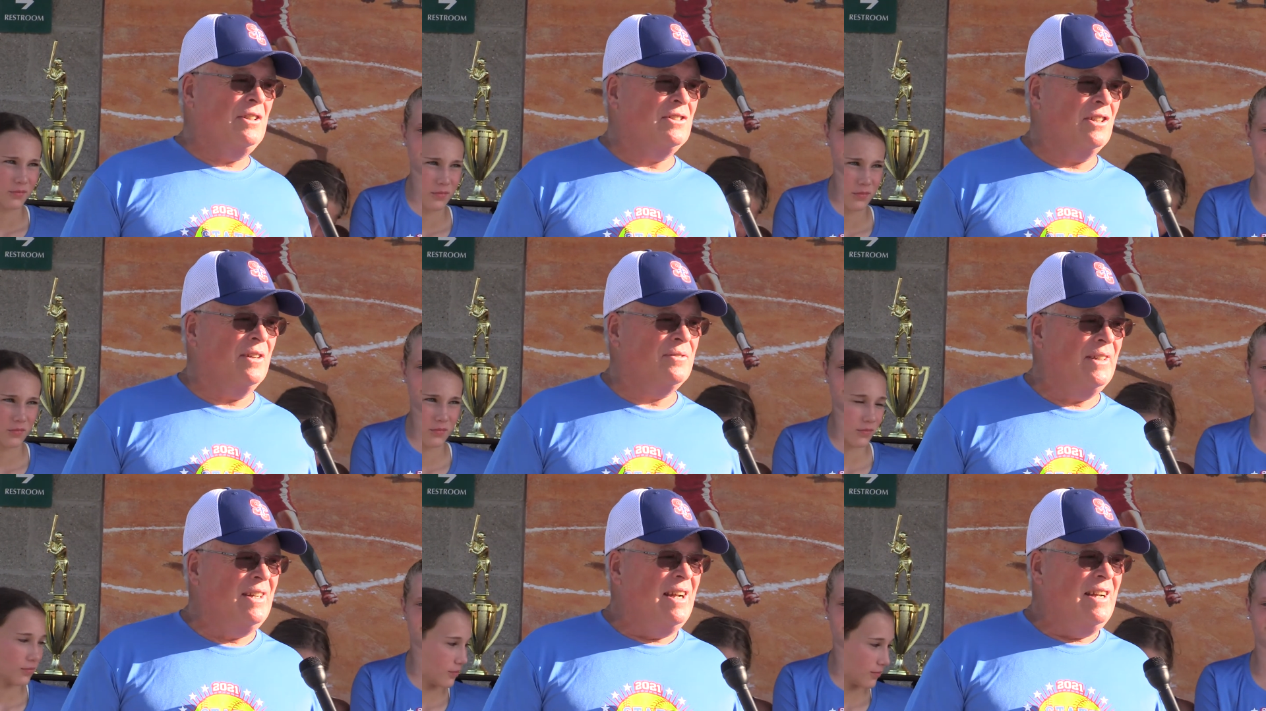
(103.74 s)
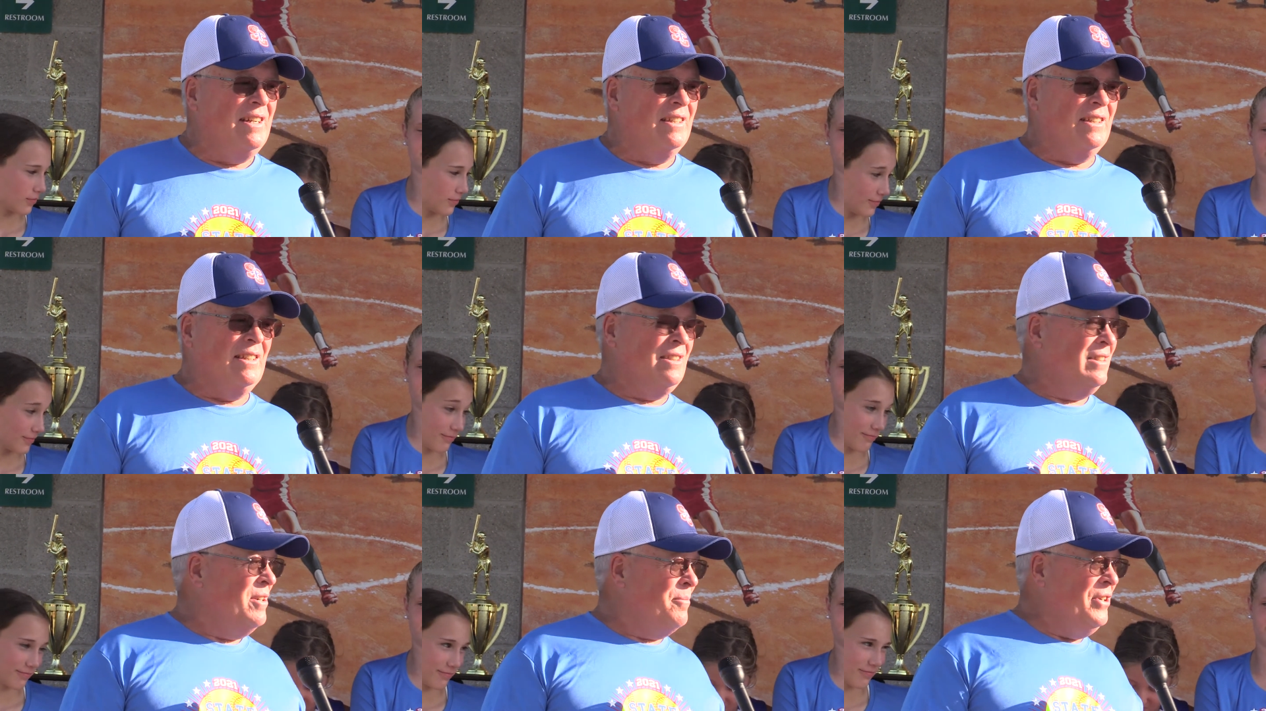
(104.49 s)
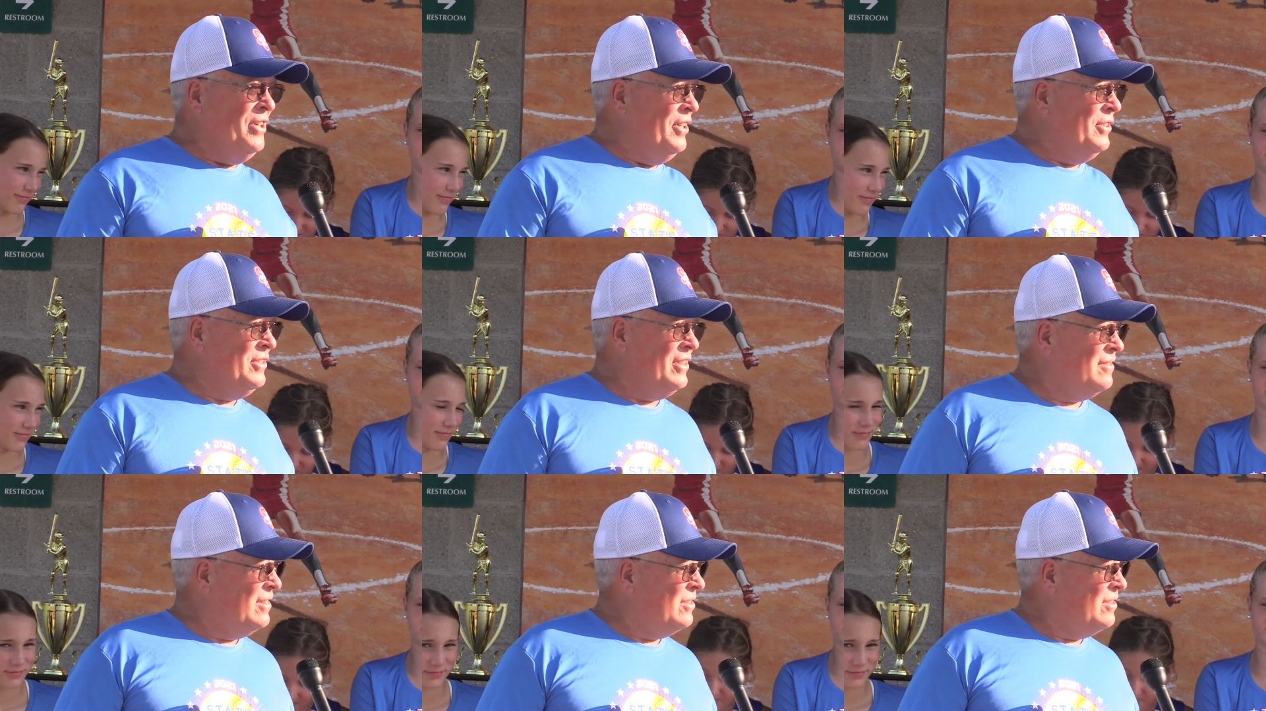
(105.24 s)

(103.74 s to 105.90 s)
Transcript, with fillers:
Speaker 1: and stuff. Uh, the number of years that